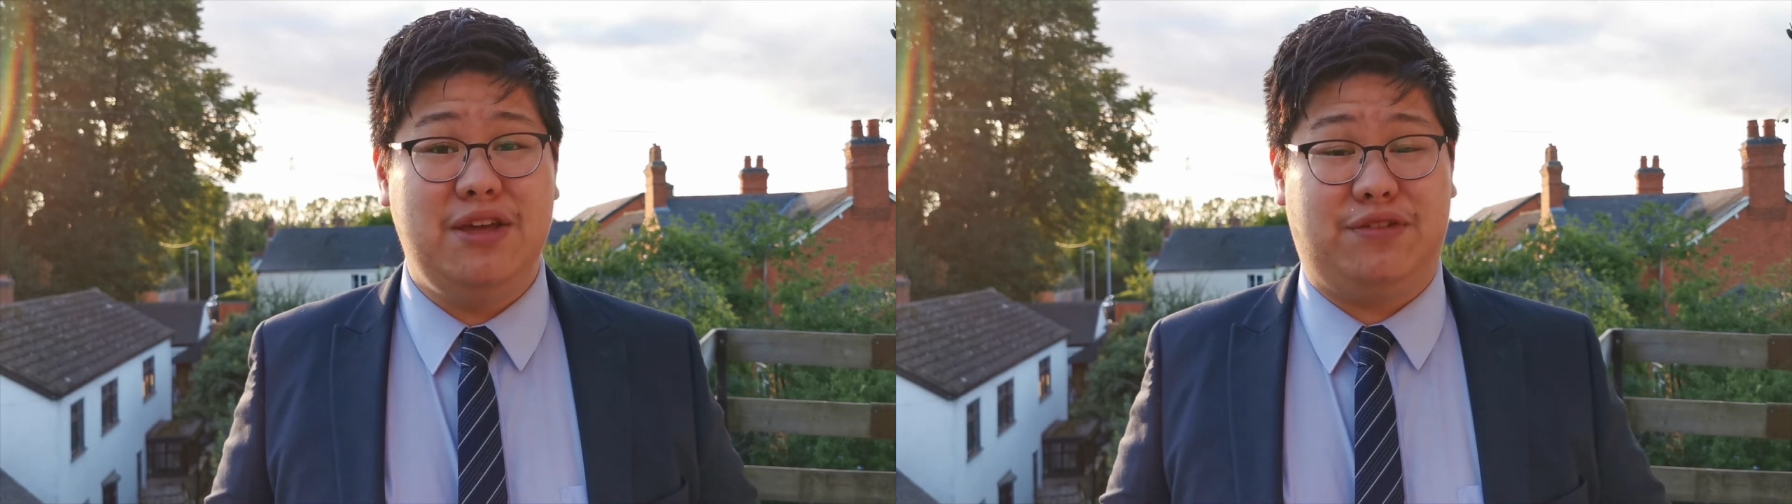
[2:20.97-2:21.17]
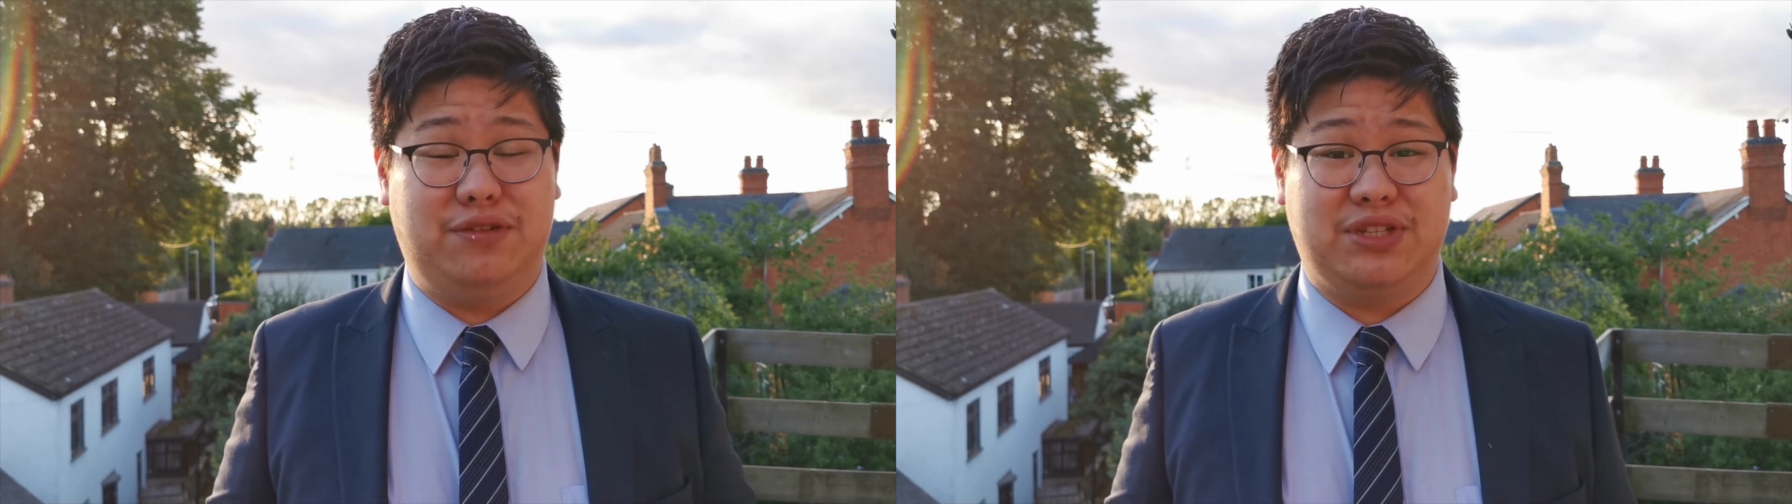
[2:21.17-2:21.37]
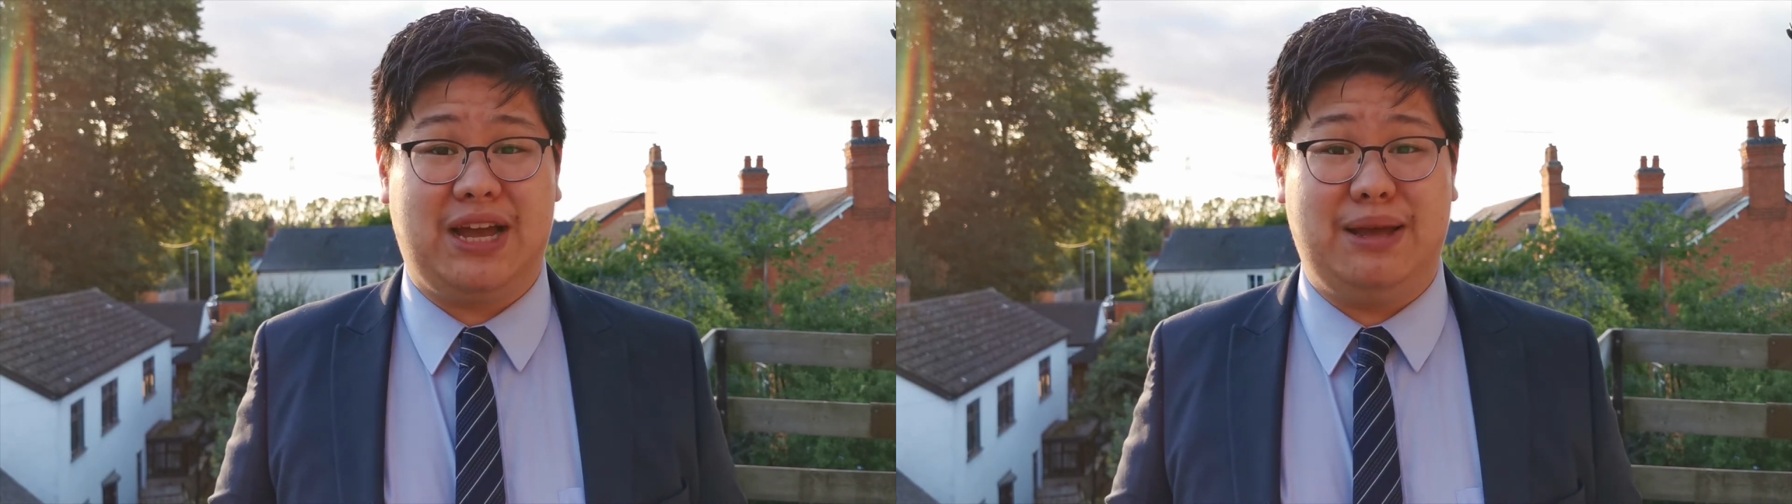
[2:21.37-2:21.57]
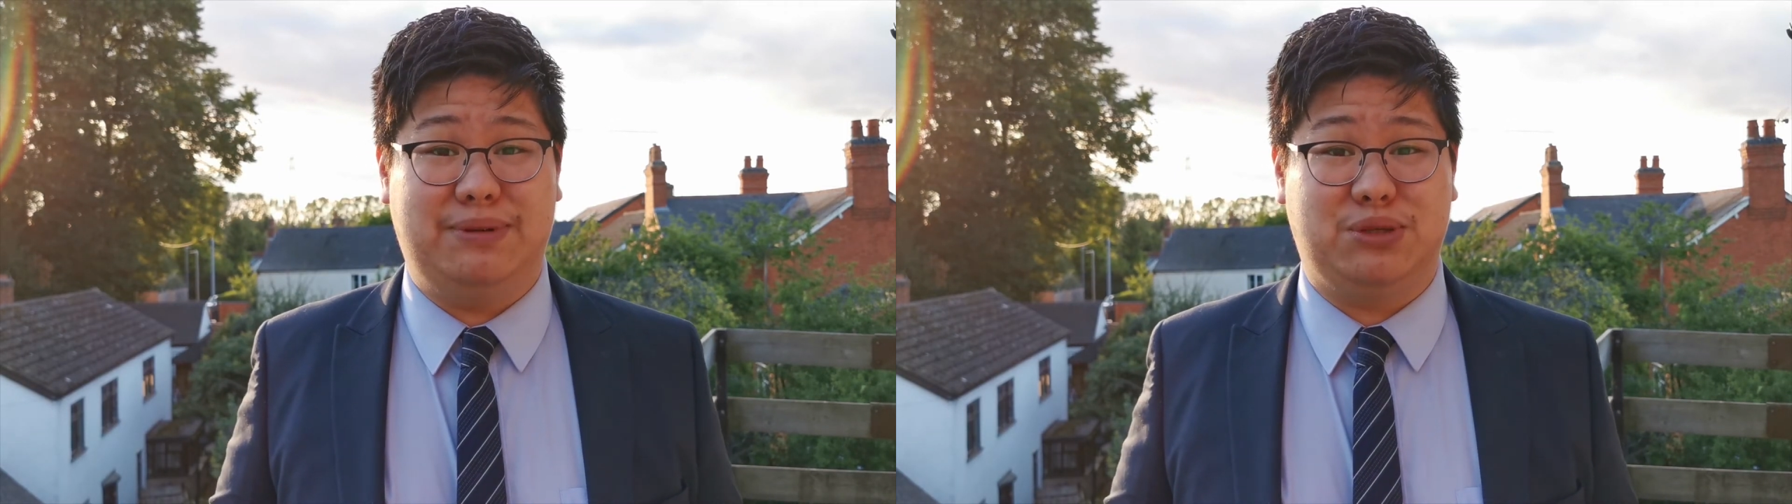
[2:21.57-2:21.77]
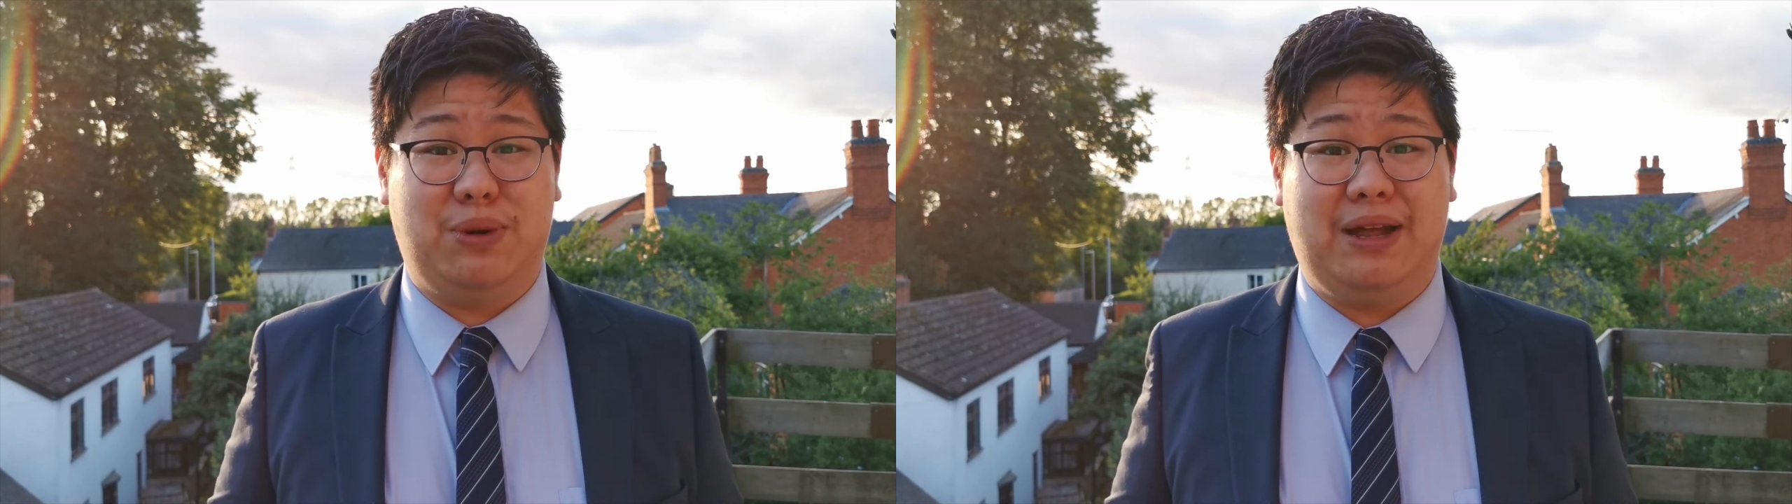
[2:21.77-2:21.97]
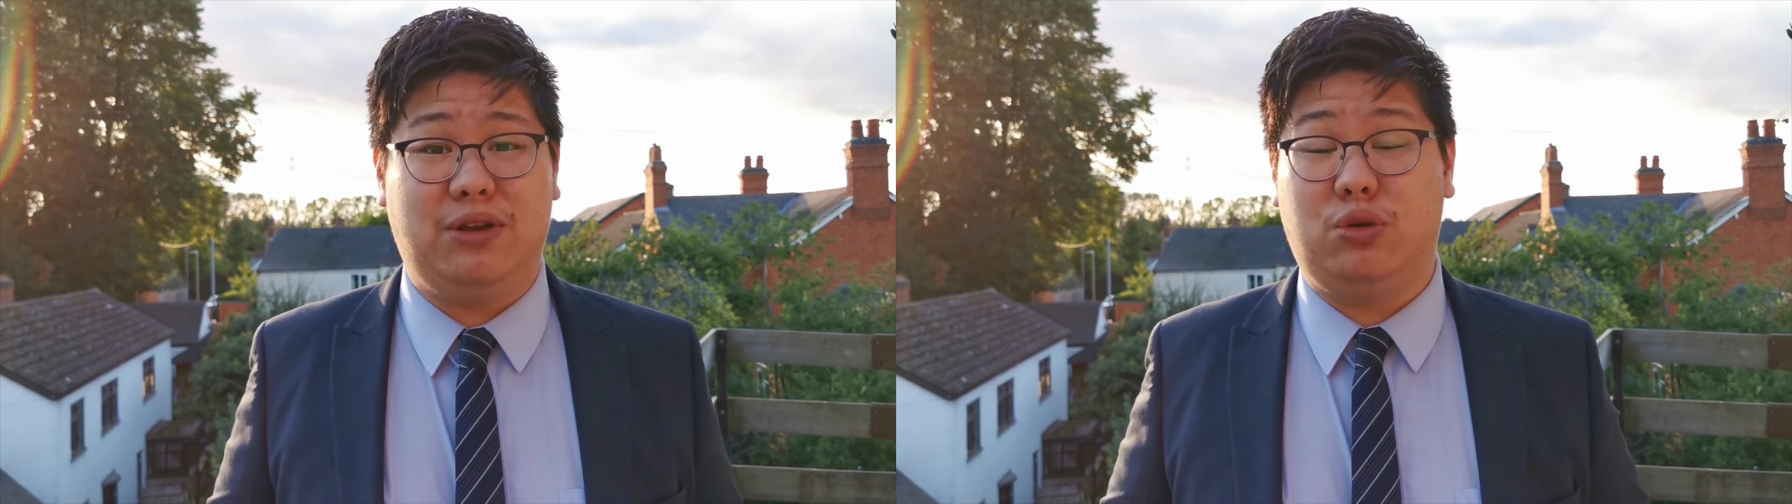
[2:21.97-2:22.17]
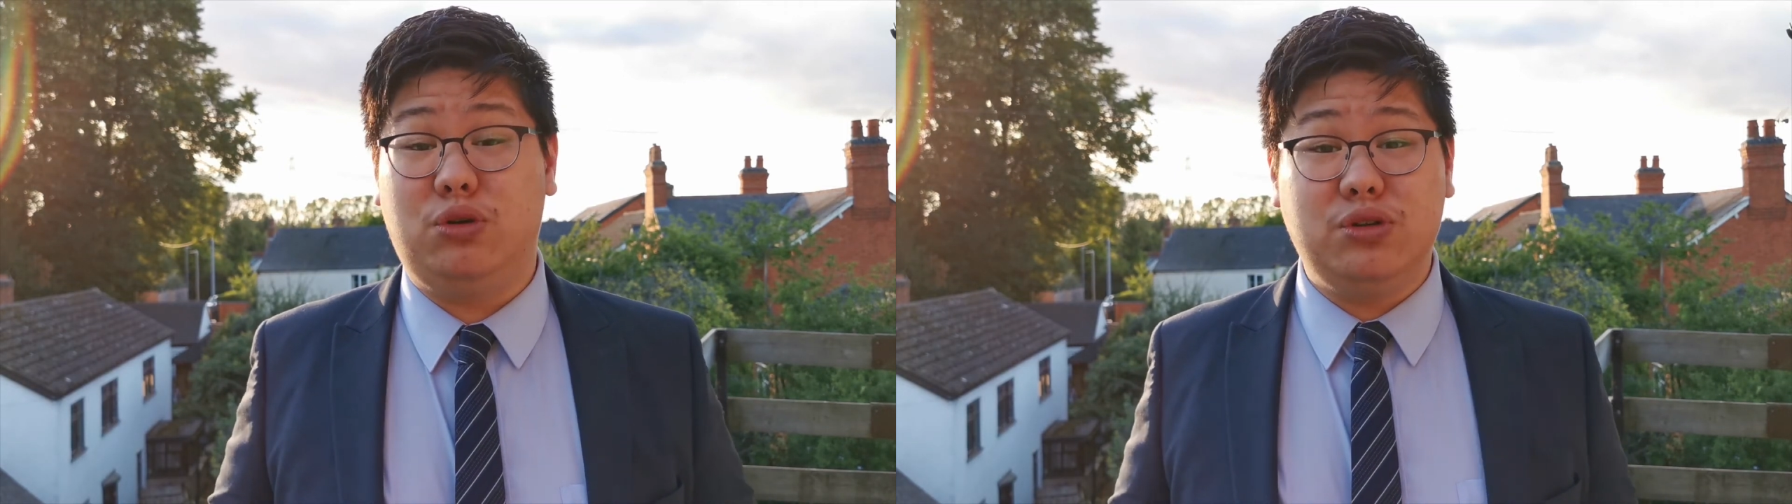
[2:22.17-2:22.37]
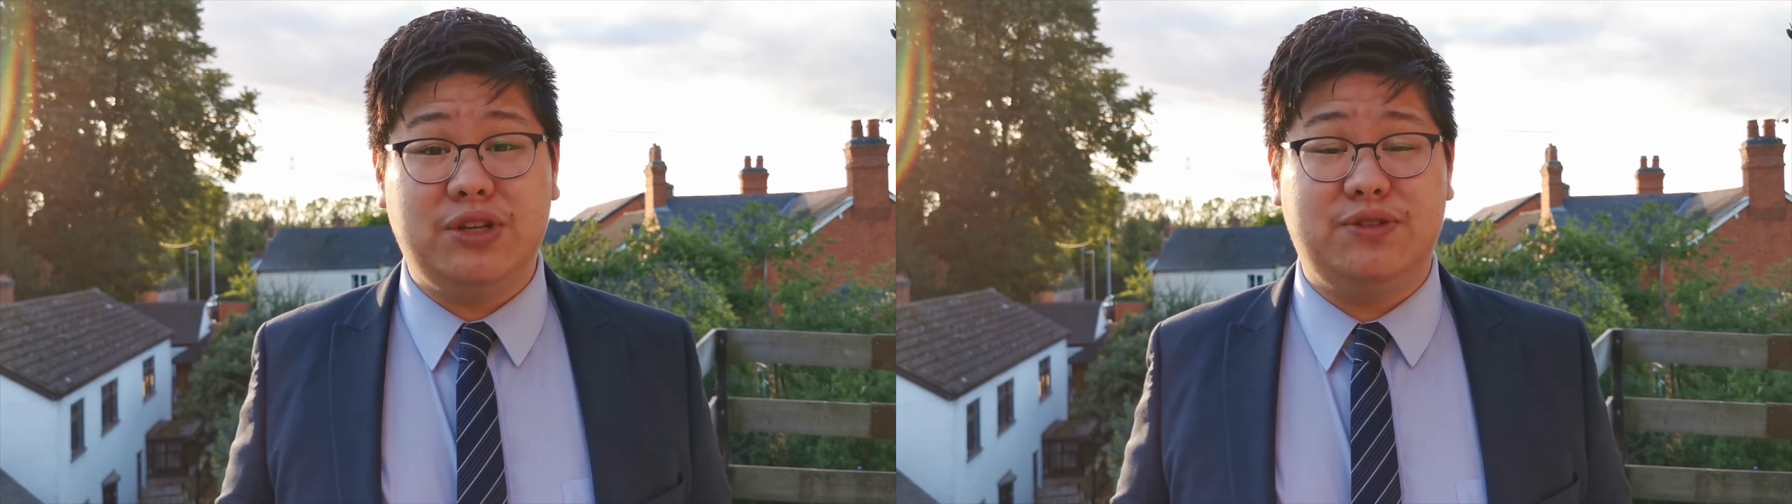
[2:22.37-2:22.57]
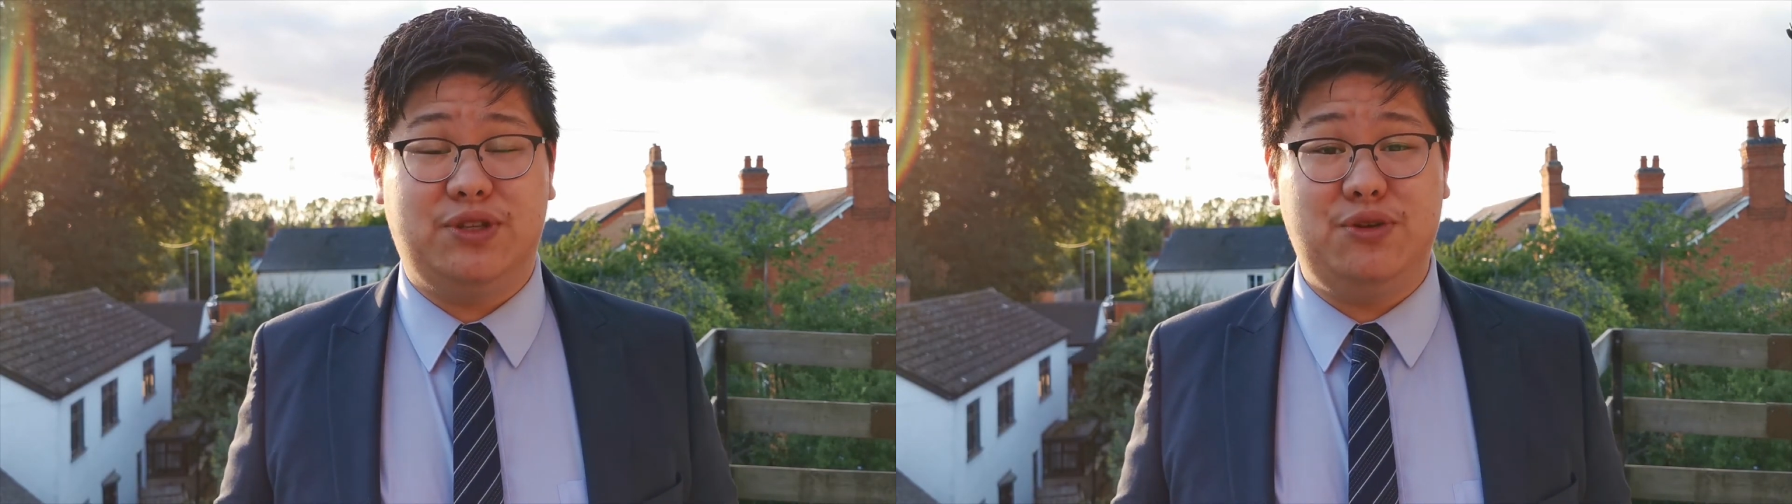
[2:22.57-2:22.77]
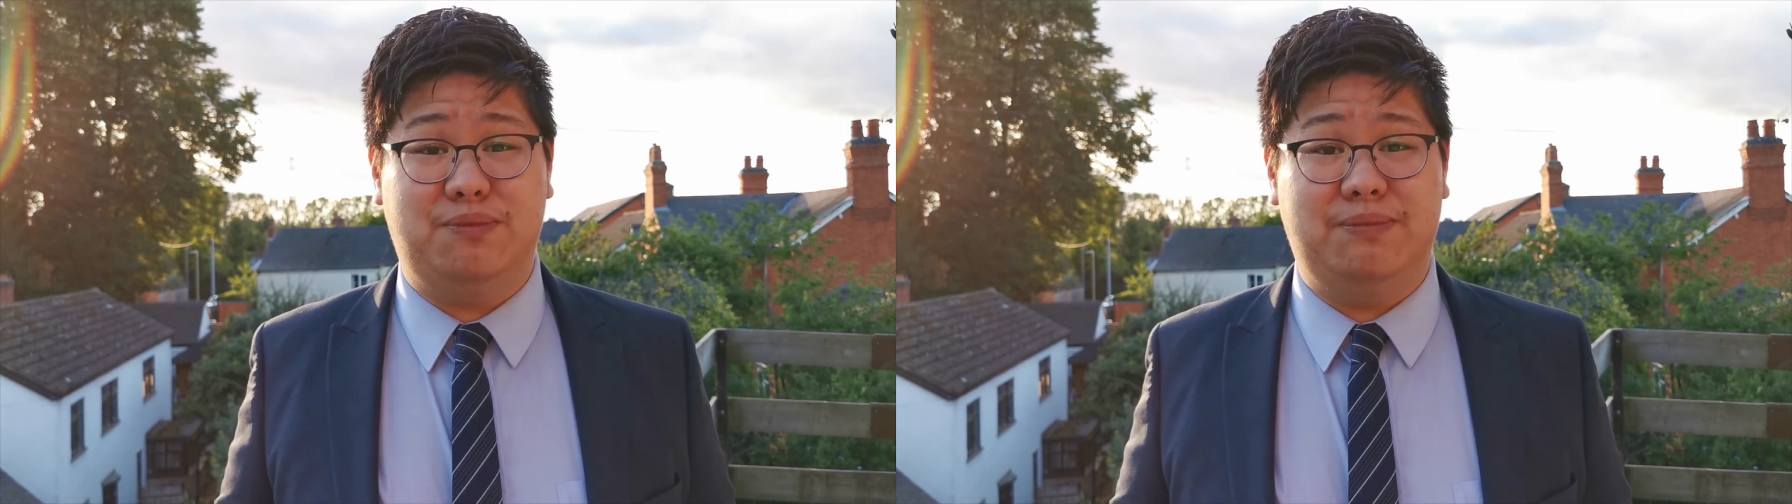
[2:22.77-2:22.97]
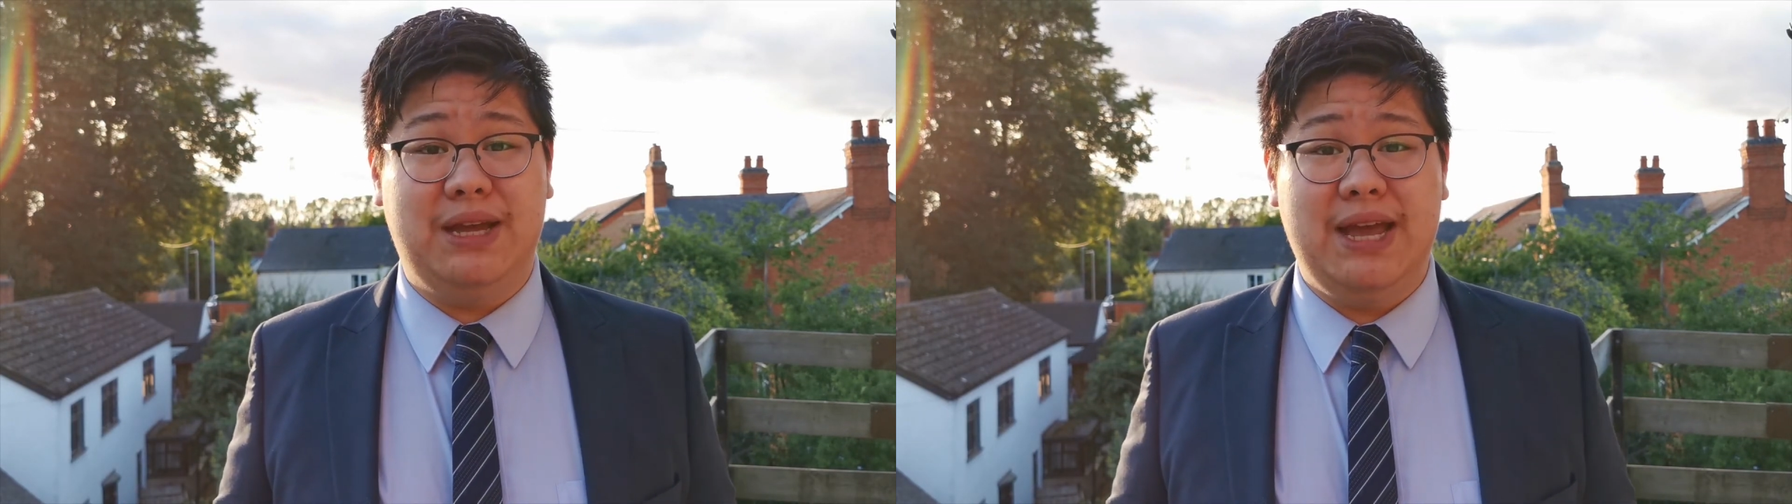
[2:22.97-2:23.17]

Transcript: through Skype as well, or also Zoom.